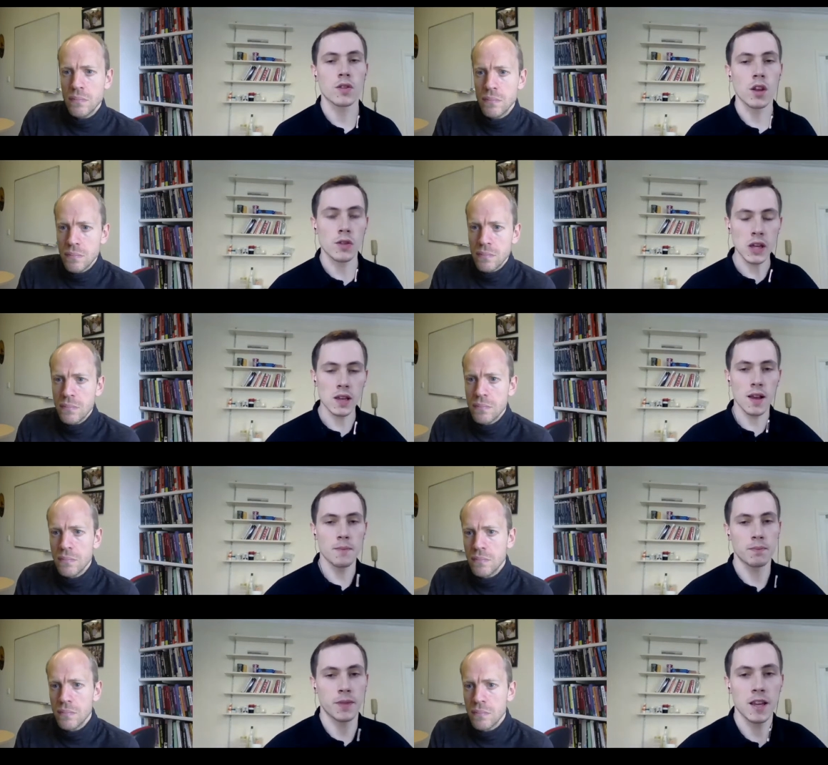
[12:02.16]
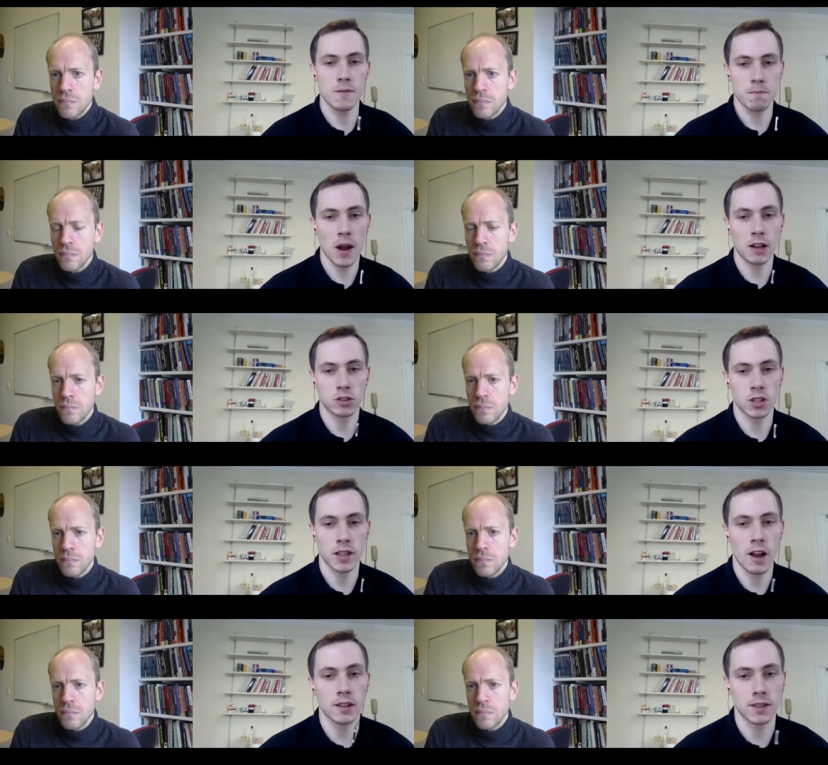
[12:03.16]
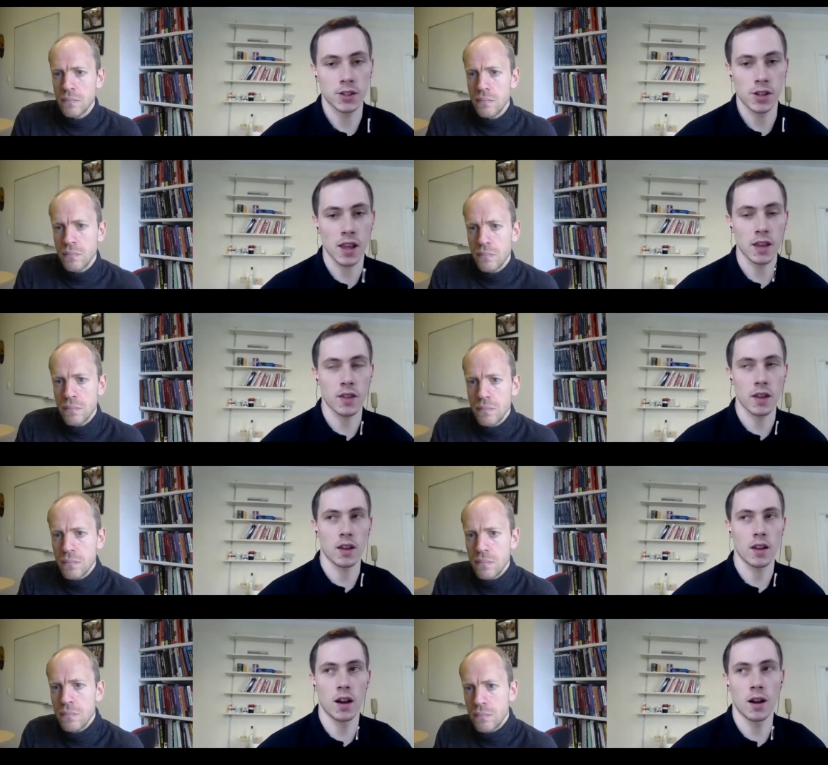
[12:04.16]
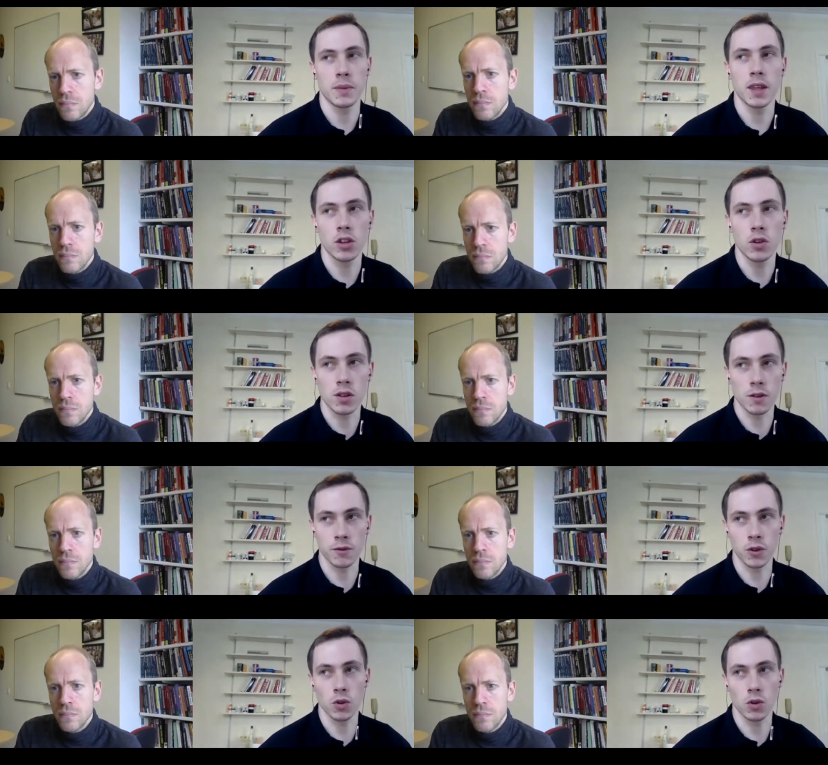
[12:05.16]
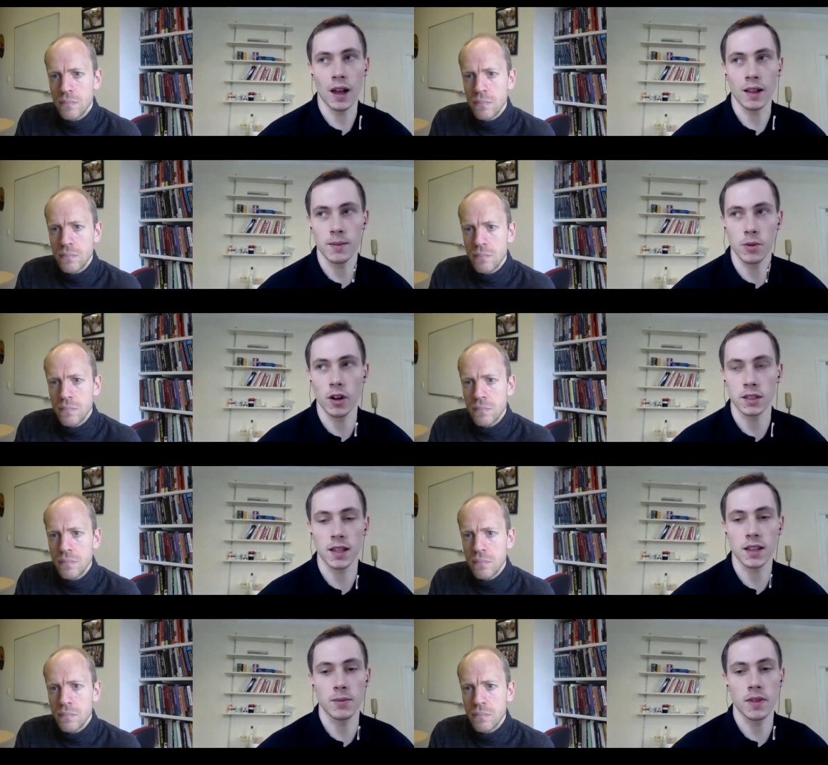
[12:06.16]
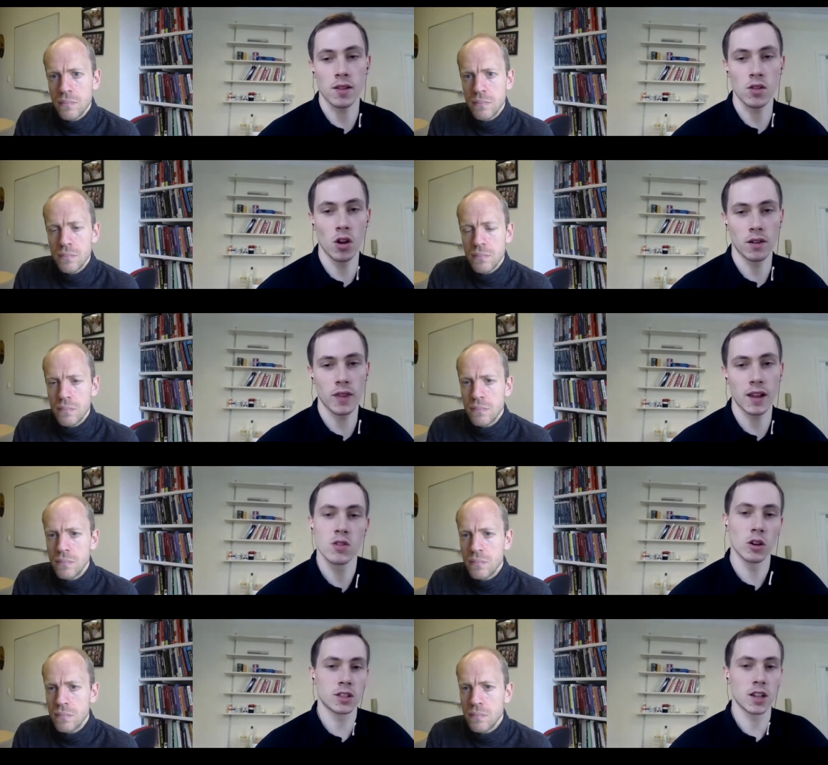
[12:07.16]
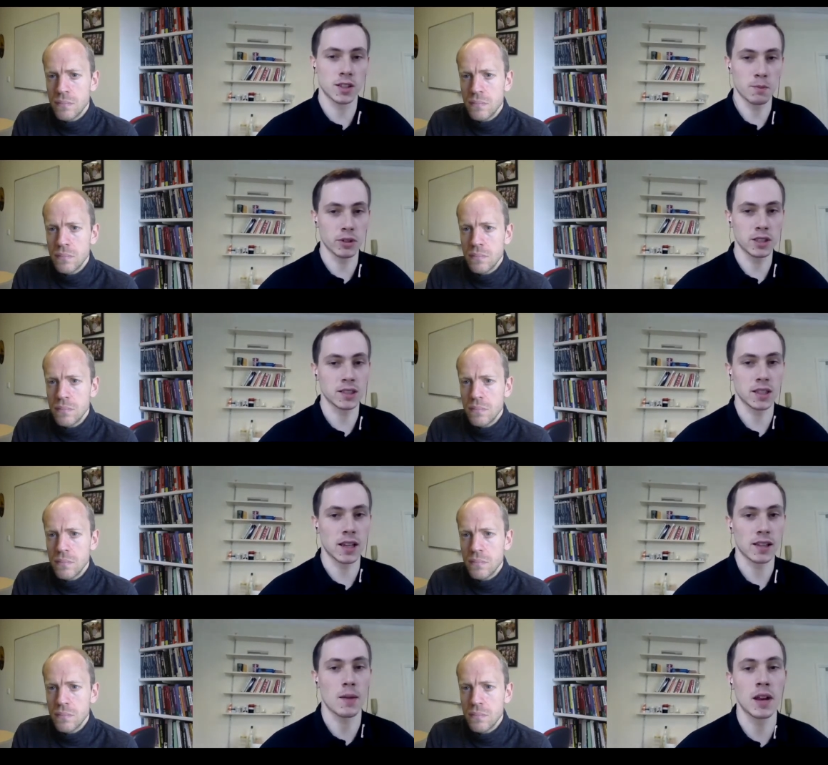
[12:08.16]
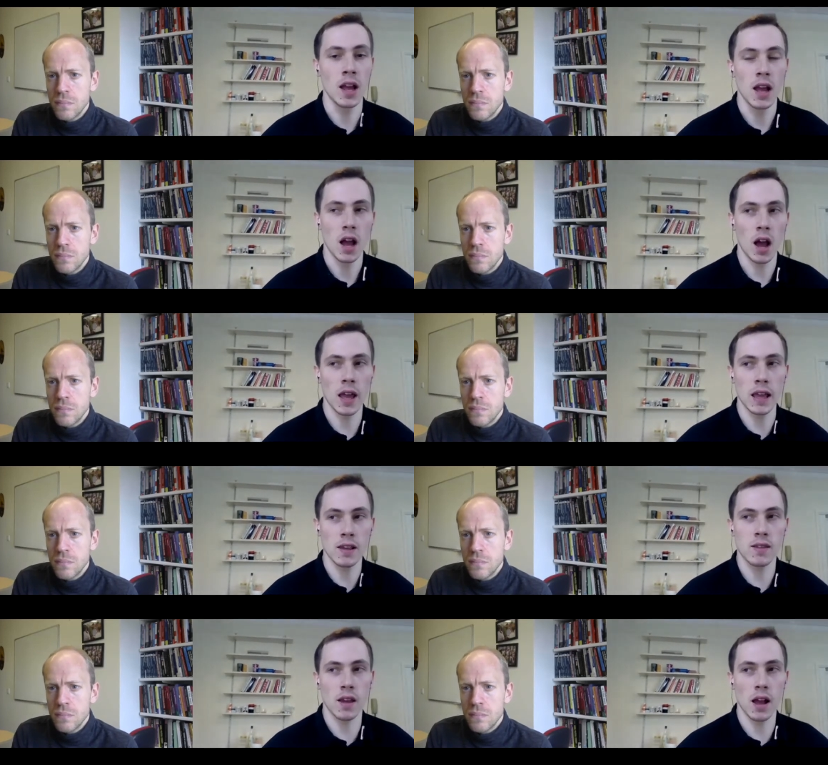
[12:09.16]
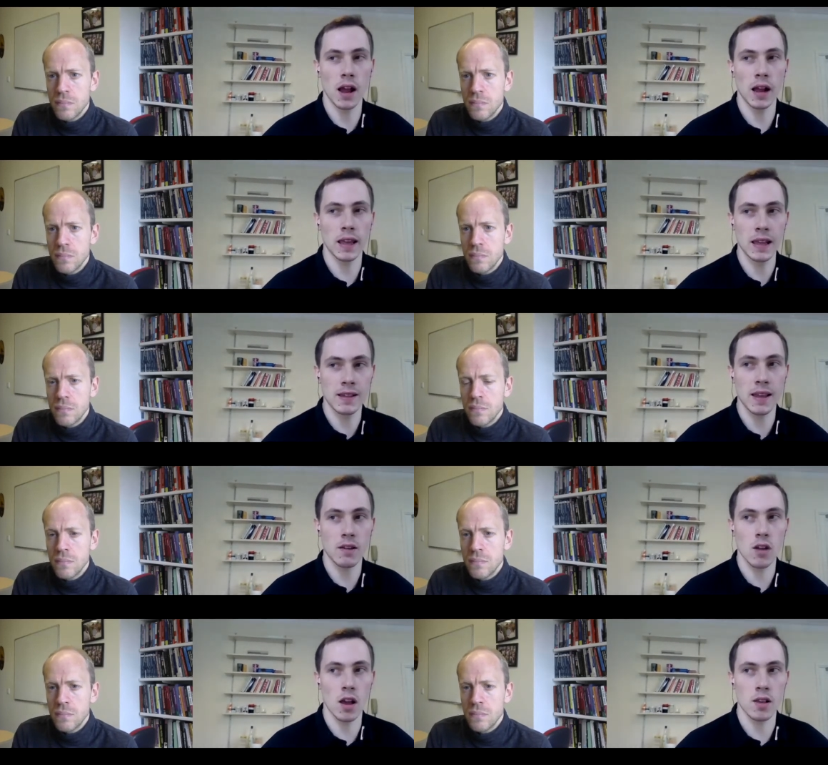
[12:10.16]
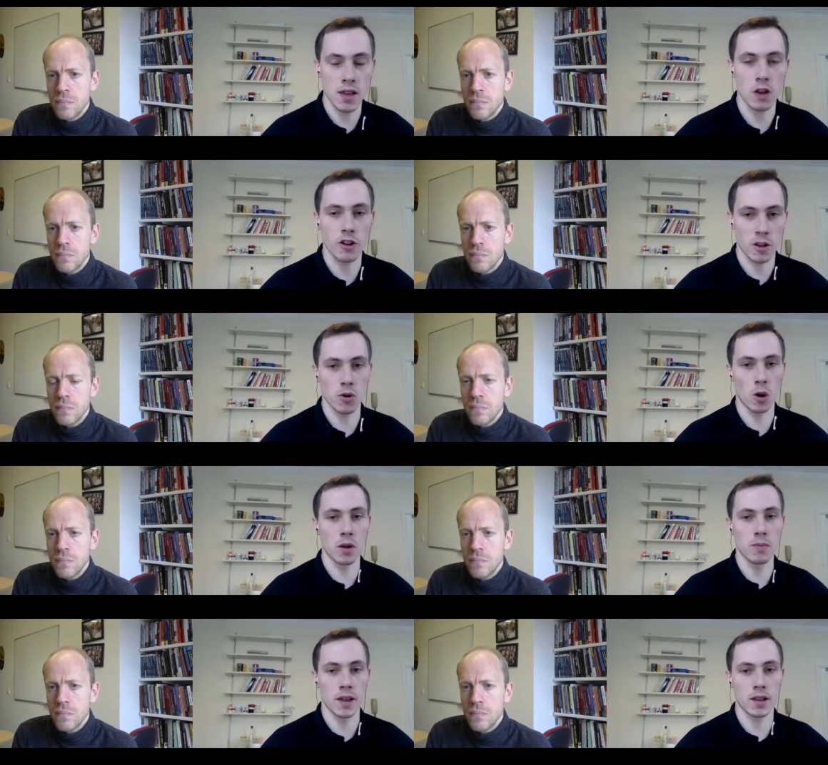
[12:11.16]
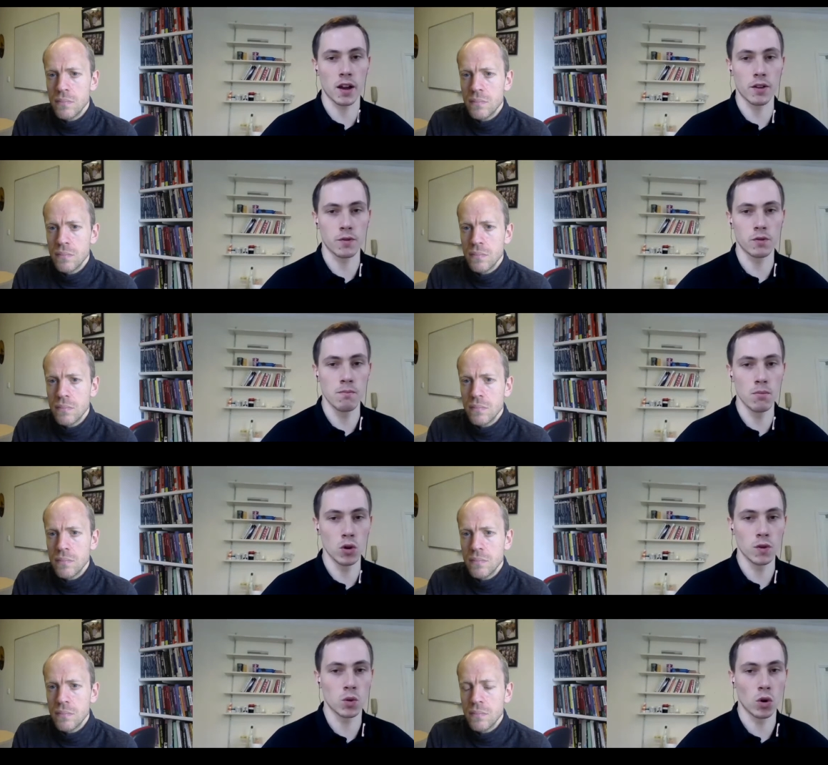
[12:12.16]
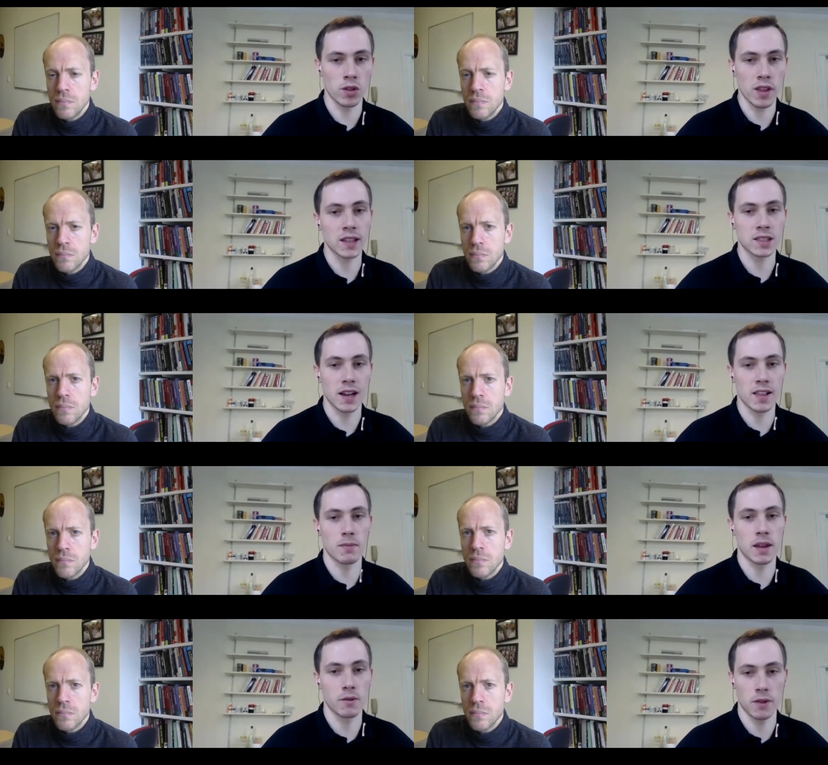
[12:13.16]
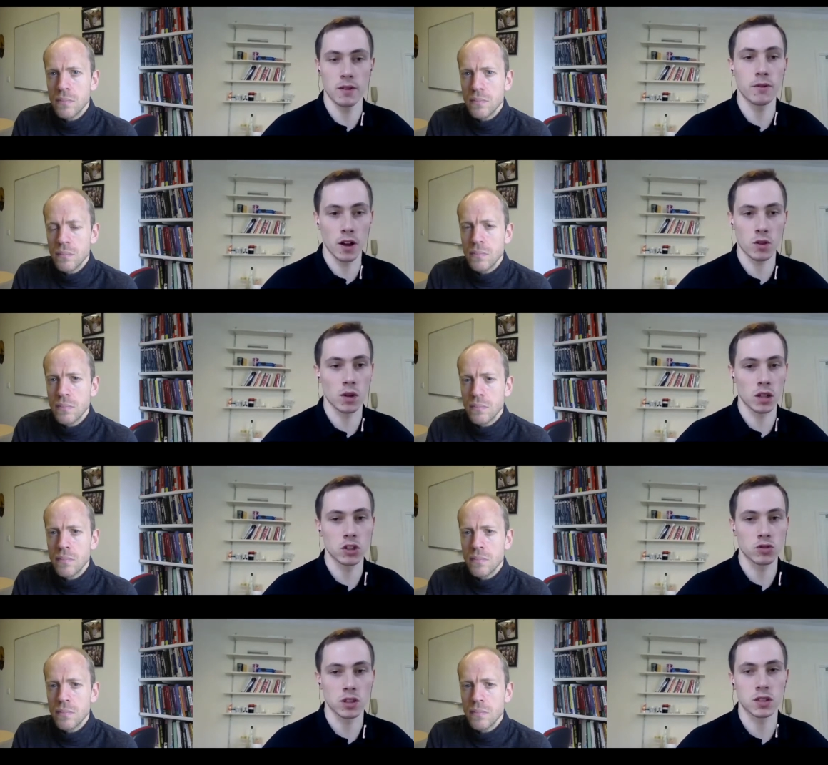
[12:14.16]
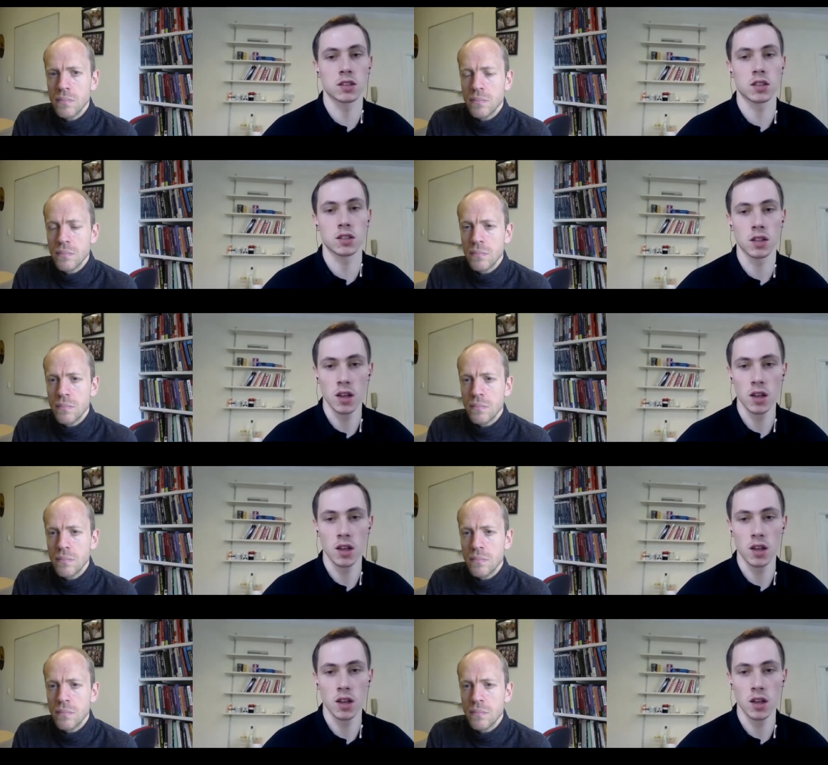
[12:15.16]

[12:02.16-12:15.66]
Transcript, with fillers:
Speaker 1: so these um these patriotic narratives, as you say, that are being used to fuel anti-immigration sentiment. That's not that's not just a British thing, is it? I mean, is is it a serious problem this kind of move towards nationalism in, in first world countries such as